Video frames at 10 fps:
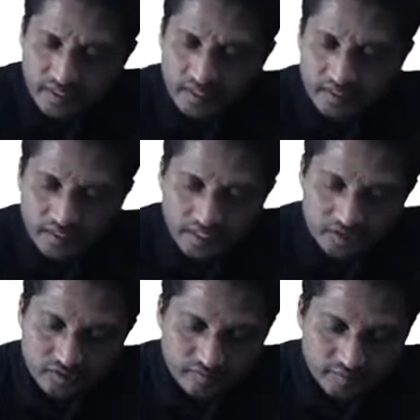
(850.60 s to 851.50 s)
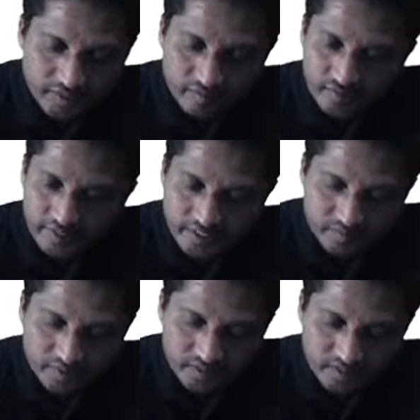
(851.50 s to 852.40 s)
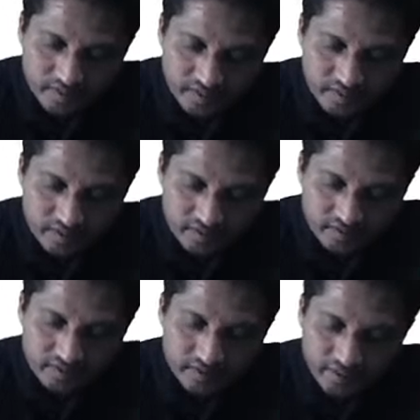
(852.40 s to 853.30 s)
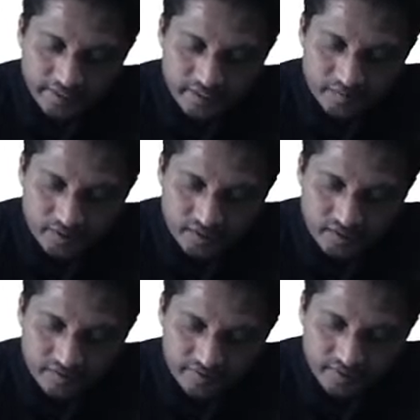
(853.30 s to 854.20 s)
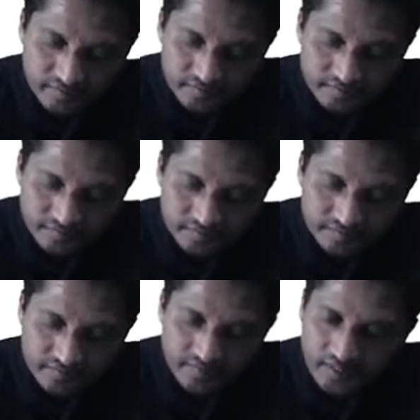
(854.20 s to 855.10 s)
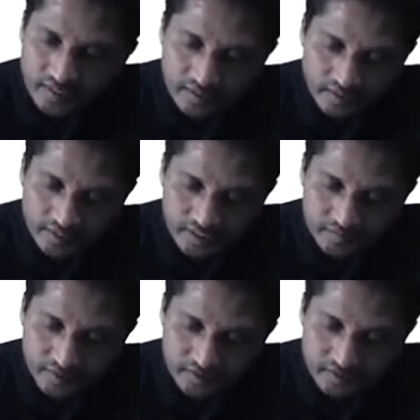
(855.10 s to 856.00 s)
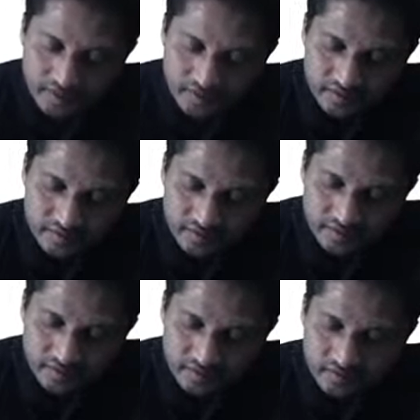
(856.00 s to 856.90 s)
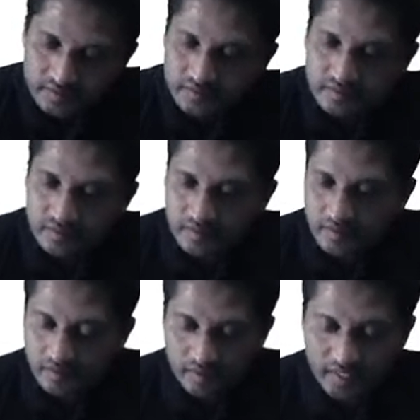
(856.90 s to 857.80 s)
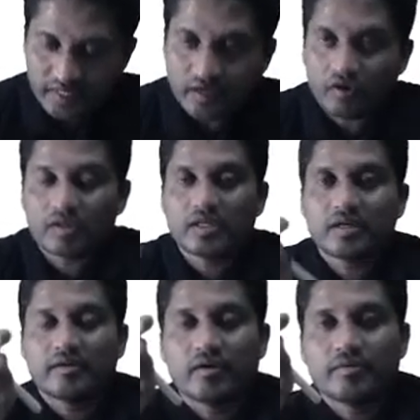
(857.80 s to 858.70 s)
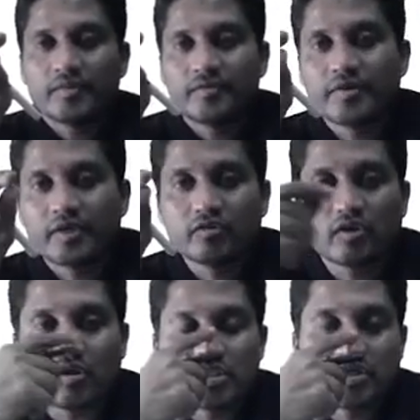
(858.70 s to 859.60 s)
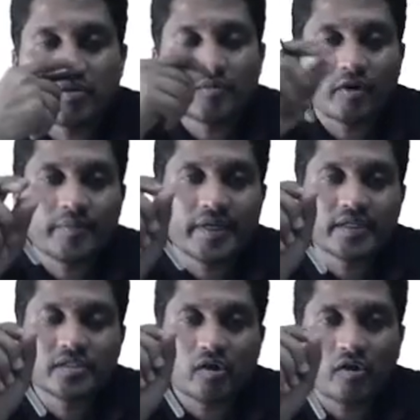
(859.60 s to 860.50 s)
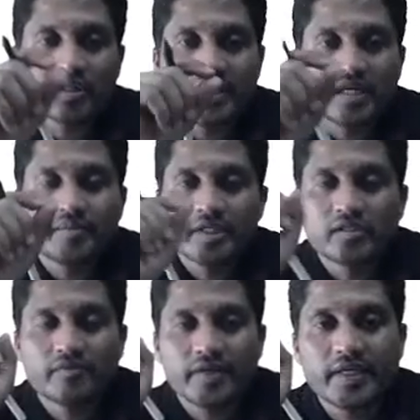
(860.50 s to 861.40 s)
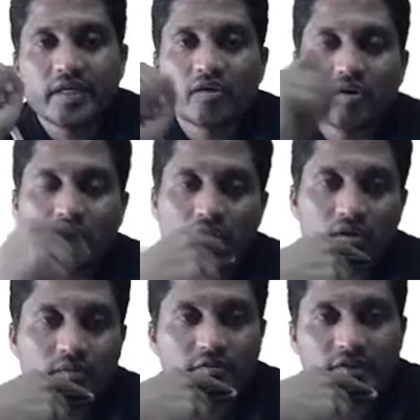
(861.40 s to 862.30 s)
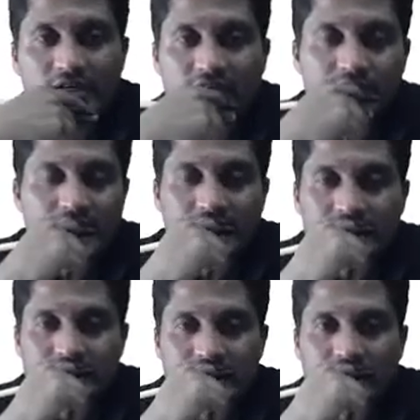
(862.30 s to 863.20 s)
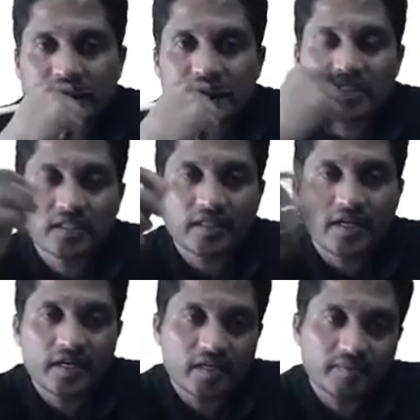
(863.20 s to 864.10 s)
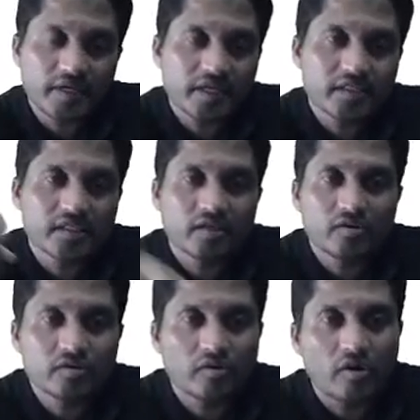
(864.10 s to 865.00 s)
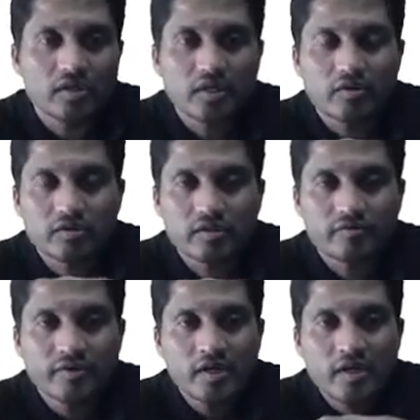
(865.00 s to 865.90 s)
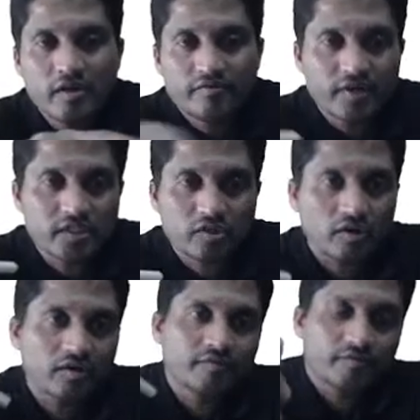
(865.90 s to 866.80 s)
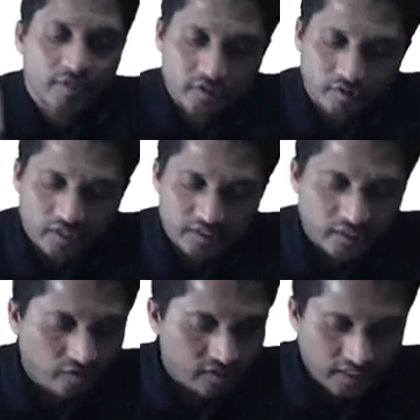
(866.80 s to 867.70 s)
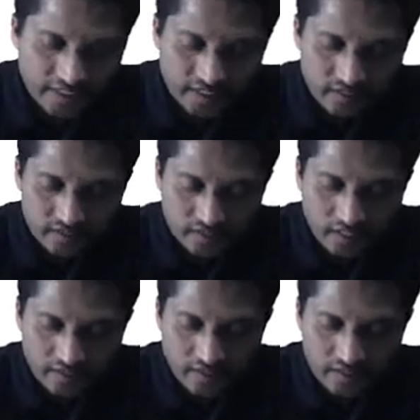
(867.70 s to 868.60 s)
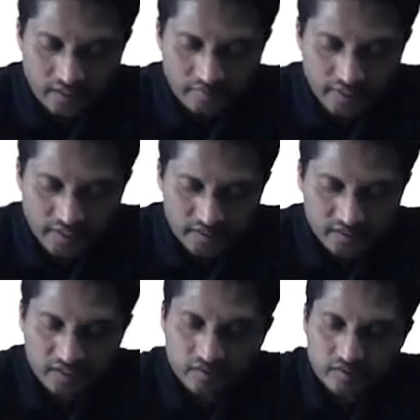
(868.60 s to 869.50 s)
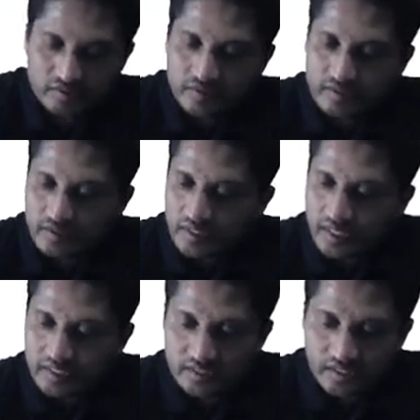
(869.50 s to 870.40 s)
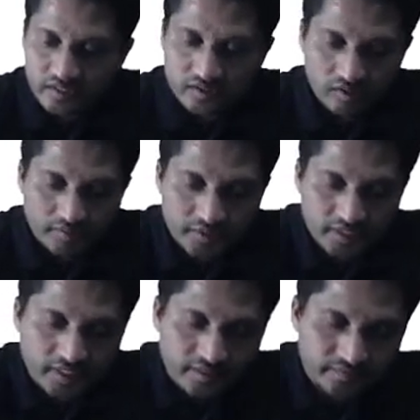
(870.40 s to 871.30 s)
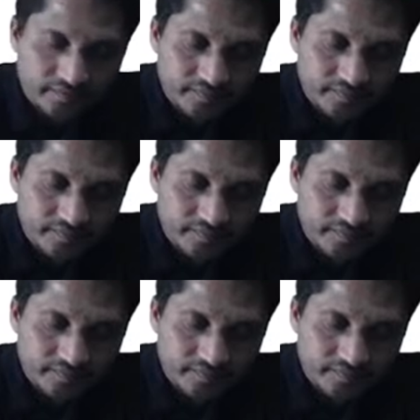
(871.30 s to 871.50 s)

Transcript: and the last row will be equal to x plus 6, x plus 7, and x plus C. Alright, all the if you use all zero properties, all the elements of any row or column of a determinant are zeros, then the determinant is 0. So all the rows of first row are zeros, right? So then the determinant is 0. Answer is option A.